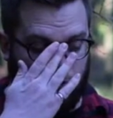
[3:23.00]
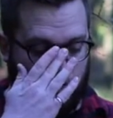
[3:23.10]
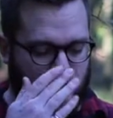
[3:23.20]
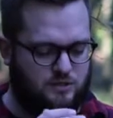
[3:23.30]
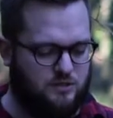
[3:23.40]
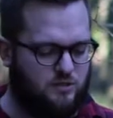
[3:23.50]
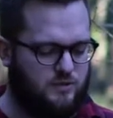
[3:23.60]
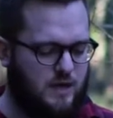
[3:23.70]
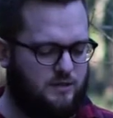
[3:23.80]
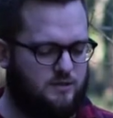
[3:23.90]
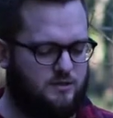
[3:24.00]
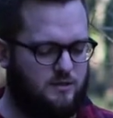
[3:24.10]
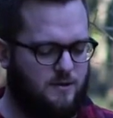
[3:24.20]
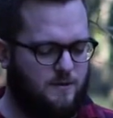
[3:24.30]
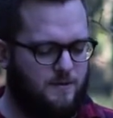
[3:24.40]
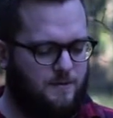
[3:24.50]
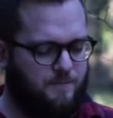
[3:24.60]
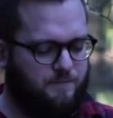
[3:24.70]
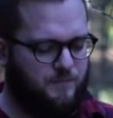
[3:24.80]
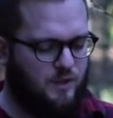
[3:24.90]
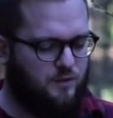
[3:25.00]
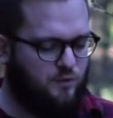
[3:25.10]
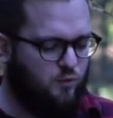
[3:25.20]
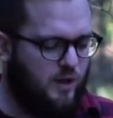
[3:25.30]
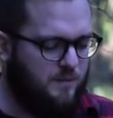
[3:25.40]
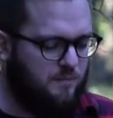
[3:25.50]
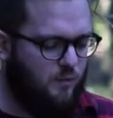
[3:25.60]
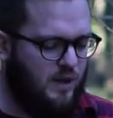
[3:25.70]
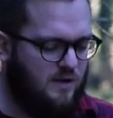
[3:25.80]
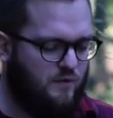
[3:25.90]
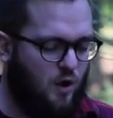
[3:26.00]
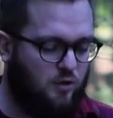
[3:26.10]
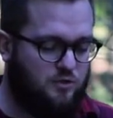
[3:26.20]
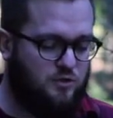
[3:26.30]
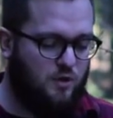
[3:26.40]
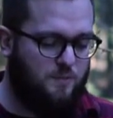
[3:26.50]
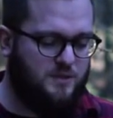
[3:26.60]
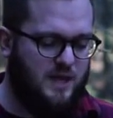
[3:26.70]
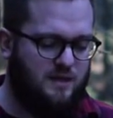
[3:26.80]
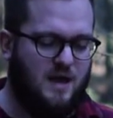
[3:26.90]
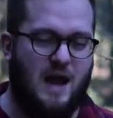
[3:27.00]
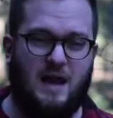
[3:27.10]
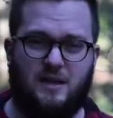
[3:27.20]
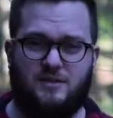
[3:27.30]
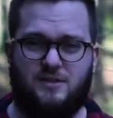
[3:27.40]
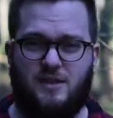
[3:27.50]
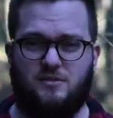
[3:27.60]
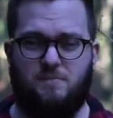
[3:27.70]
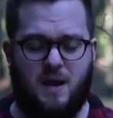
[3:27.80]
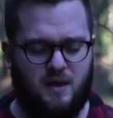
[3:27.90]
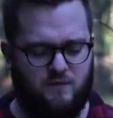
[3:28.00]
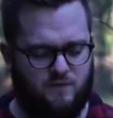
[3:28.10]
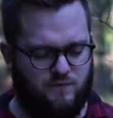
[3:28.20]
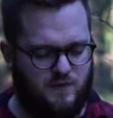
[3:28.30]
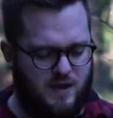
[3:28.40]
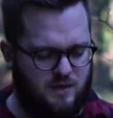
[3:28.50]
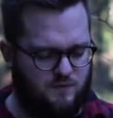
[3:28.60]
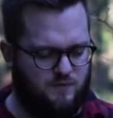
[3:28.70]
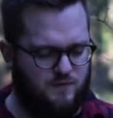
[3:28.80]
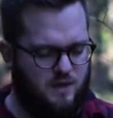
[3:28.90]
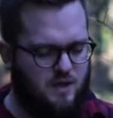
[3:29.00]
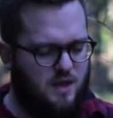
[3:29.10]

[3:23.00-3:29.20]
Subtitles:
Jesus Christ. Through him we have also obtained access by faith